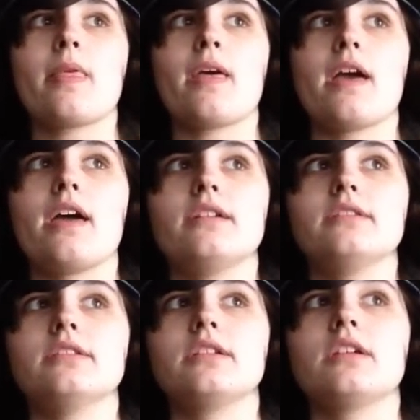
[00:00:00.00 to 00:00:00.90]

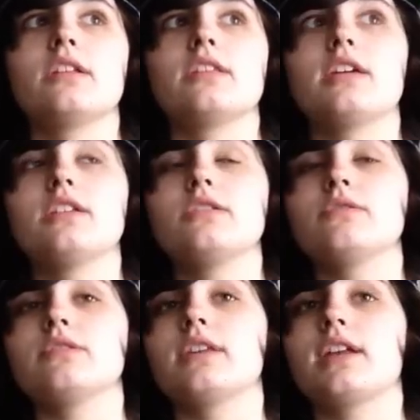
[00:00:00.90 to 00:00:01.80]
And then
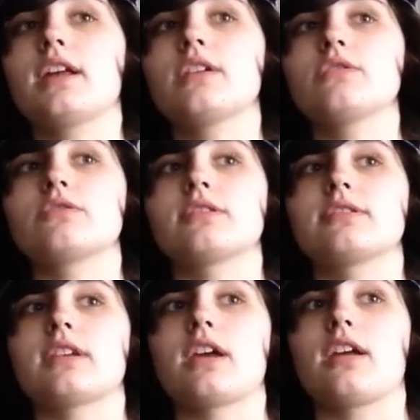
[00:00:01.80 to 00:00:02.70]
I usually
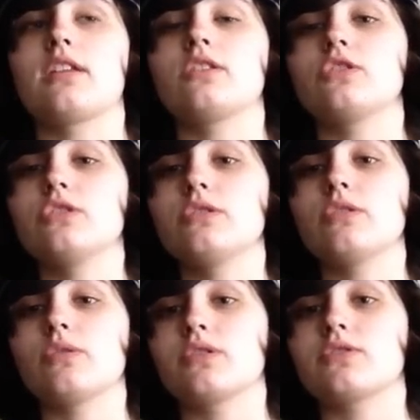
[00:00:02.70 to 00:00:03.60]
say, do you
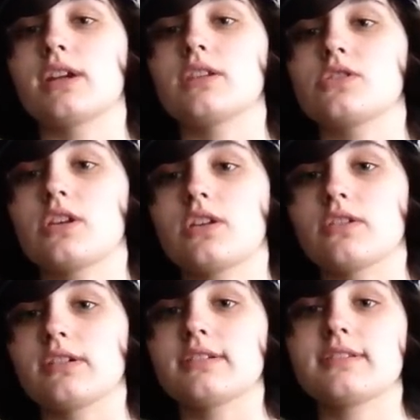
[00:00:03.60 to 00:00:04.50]
know what
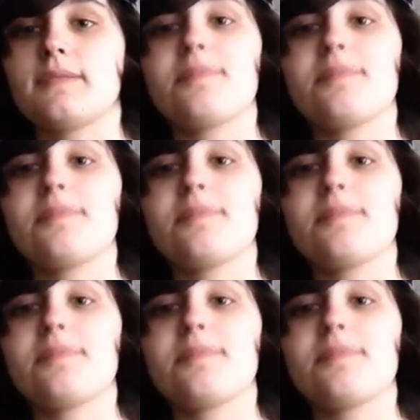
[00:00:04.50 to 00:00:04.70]
transgender is?